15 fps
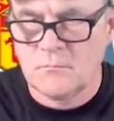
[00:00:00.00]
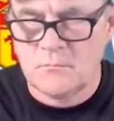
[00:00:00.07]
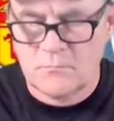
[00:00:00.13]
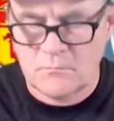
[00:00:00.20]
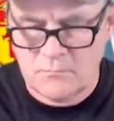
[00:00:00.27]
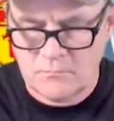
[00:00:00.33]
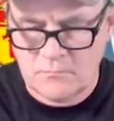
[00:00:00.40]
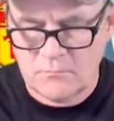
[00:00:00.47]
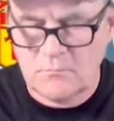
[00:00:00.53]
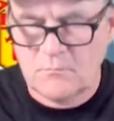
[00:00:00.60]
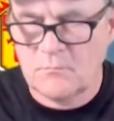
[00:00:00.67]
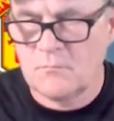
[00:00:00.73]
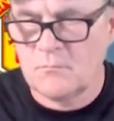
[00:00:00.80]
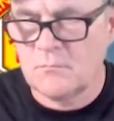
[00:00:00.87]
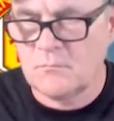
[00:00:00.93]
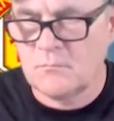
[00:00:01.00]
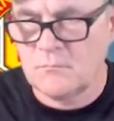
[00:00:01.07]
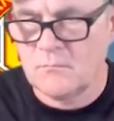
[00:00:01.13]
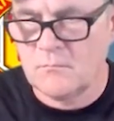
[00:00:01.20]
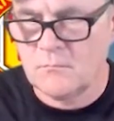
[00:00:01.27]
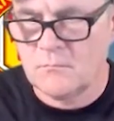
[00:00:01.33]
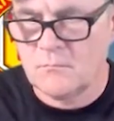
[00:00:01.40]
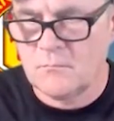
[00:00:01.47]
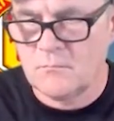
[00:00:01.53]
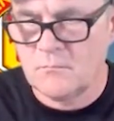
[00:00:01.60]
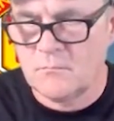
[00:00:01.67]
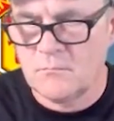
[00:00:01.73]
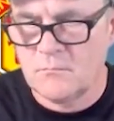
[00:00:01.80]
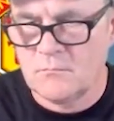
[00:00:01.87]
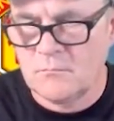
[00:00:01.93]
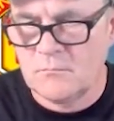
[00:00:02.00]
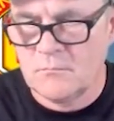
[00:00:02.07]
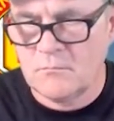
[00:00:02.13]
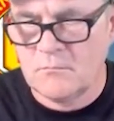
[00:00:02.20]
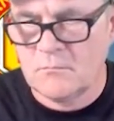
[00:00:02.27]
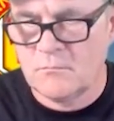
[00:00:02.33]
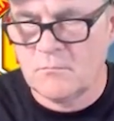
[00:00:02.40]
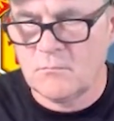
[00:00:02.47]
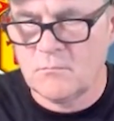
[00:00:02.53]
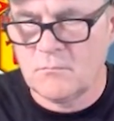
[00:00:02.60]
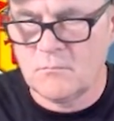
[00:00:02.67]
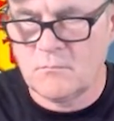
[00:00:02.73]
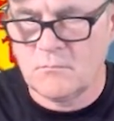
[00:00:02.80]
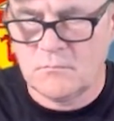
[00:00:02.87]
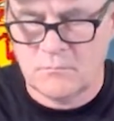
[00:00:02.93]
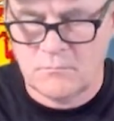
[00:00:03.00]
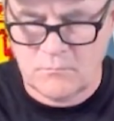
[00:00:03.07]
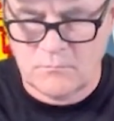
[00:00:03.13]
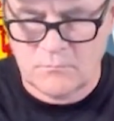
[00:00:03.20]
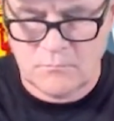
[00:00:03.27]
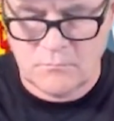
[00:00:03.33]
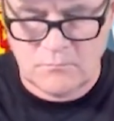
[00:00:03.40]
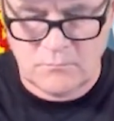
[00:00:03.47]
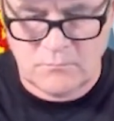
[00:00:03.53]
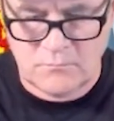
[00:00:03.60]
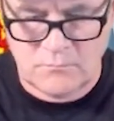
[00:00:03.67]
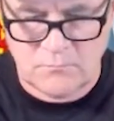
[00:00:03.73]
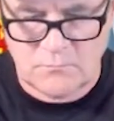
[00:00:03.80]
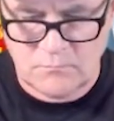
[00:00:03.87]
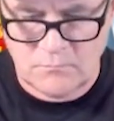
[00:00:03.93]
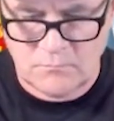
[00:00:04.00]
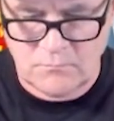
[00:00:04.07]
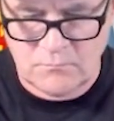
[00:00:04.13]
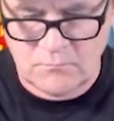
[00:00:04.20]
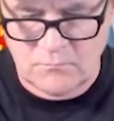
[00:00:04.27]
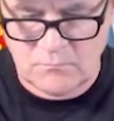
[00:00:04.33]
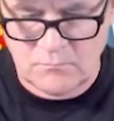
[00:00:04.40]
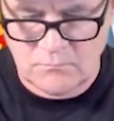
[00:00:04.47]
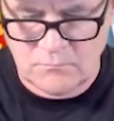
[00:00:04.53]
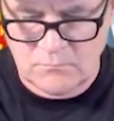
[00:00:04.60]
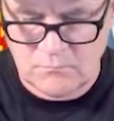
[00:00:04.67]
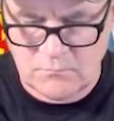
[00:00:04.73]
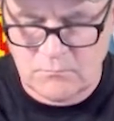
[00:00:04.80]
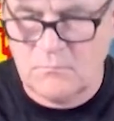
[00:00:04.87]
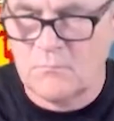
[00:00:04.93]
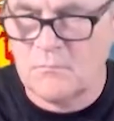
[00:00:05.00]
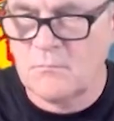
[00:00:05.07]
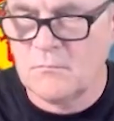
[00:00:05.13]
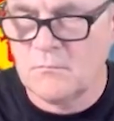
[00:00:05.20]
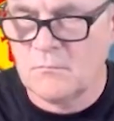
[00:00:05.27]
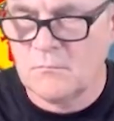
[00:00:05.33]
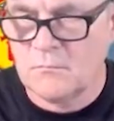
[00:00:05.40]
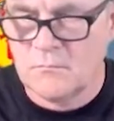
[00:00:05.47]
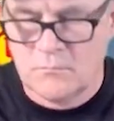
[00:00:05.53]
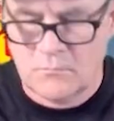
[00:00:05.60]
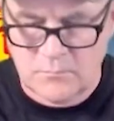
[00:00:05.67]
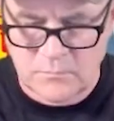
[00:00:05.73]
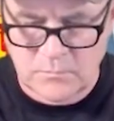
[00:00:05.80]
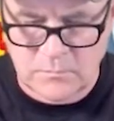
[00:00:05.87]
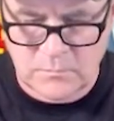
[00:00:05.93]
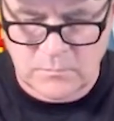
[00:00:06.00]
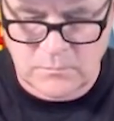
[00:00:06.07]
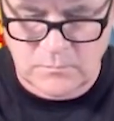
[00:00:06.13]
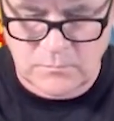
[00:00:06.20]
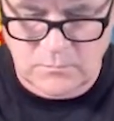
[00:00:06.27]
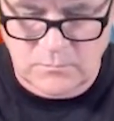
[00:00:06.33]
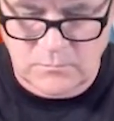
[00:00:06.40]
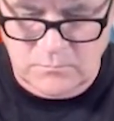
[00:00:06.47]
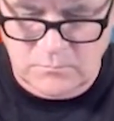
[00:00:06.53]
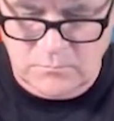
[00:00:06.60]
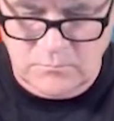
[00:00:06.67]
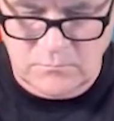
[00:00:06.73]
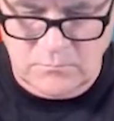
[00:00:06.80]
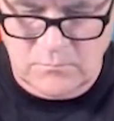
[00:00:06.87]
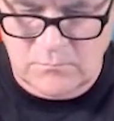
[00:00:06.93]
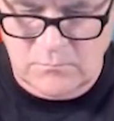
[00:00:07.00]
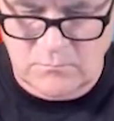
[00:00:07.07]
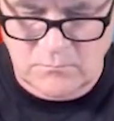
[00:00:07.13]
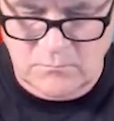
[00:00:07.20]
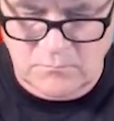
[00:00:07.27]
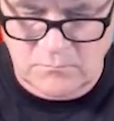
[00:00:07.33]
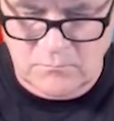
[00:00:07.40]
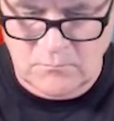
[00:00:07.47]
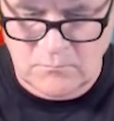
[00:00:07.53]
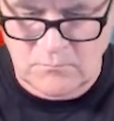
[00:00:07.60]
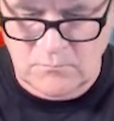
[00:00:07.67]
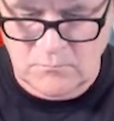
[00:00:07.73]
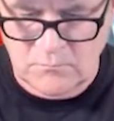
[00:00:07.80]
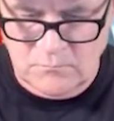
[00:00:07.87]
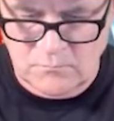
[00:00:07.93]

The person shown says nothing.